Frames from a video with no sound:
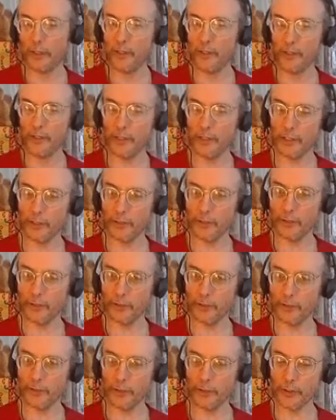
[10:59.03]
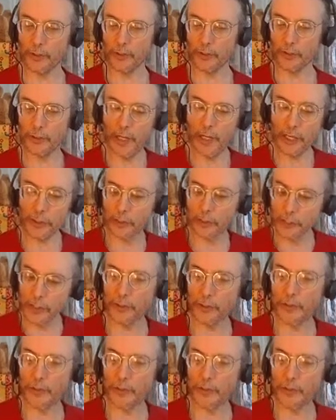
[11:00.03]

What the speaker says: So that's very useful. And that is the